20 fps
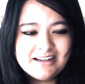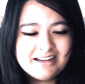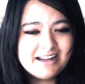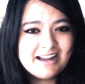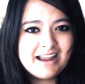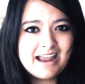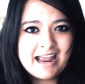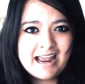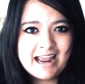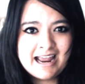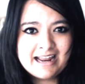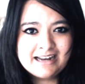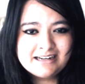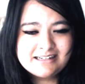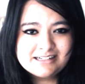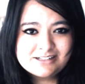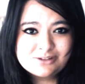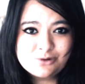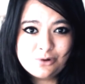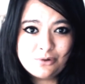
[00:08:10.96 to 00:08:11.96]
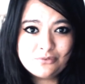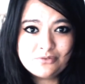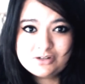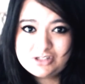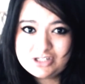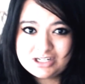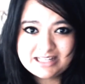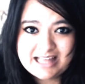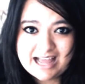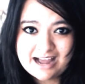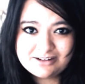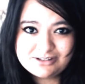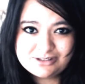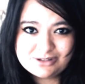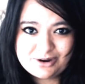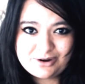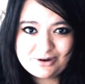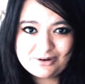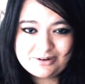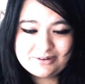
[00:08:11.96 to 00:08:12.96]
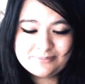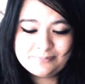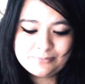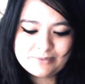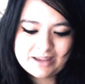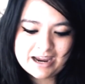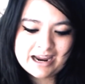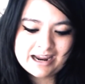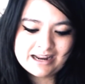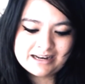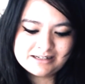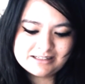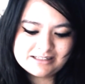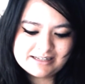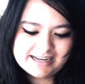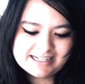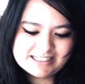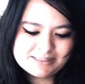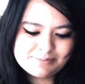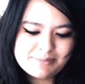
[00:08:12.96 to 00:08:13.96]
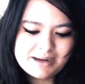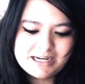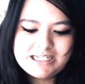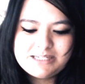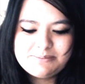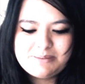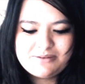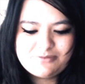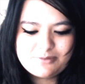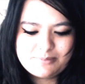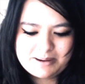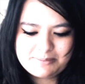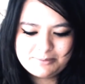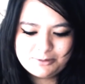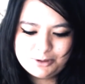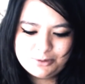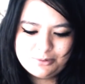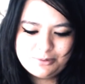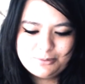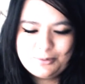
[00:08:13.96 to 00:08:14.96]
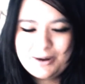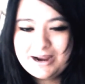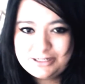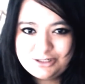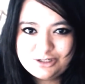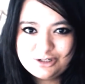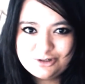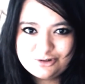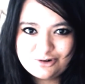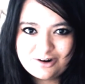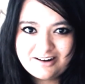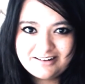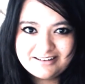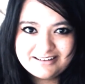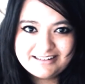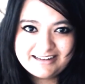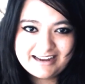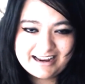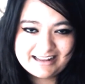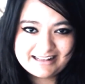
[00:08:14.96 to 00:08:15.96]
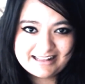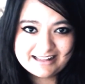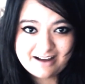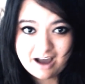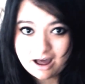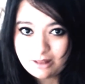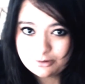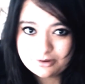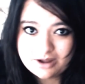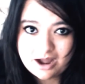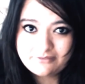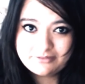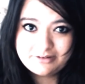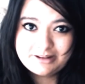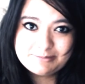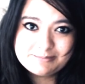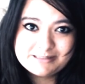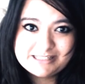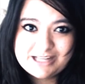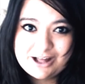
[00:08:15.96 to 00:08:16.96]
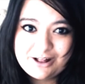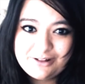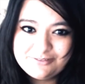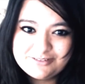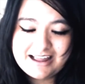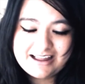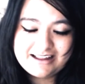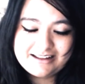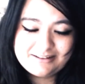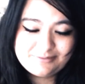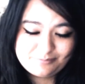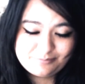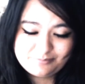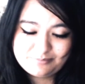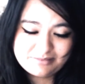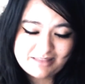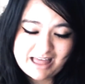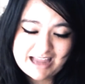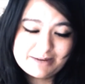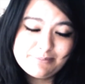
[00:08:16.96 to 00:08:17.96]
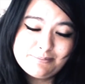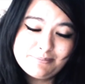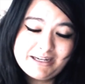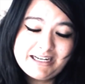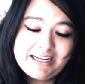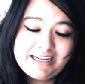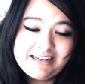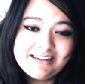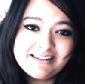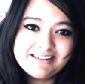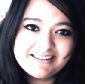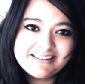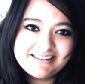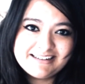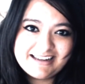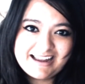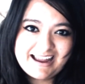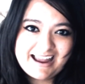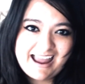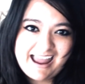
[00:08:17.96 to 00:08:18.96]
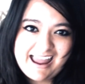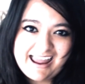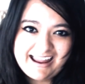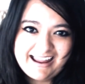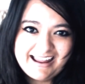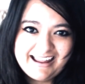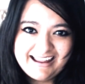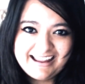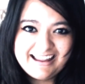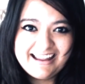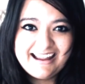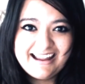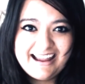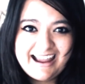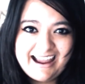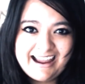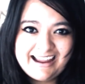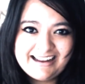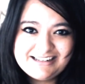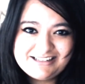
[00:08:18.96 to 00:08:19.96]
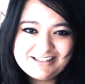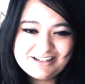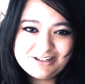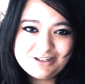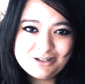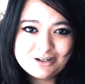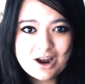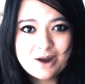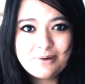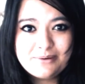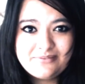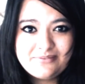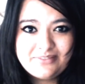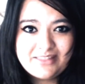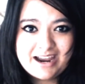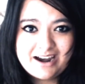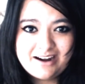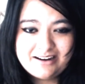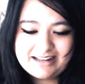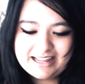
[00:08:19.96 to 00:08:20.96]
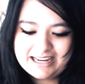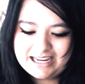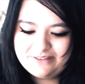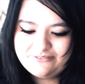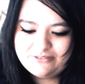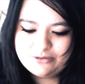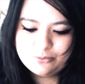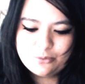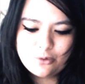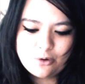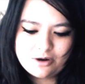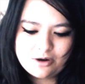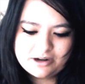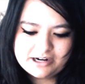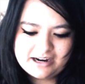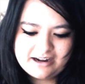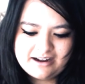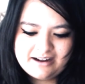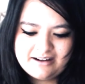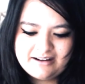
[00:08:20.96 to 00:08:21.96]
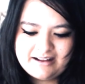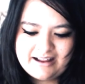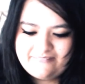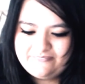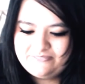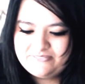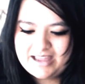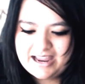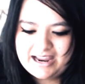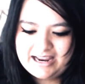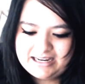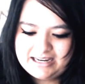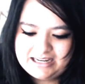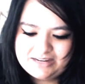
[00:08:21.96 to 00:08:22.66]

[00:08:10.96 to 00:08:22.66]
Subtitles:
And it's called the chill out zone. And it's meant to be for people who are way too drunk and they can't look after themselves, like me. And you go in there and they give you water and they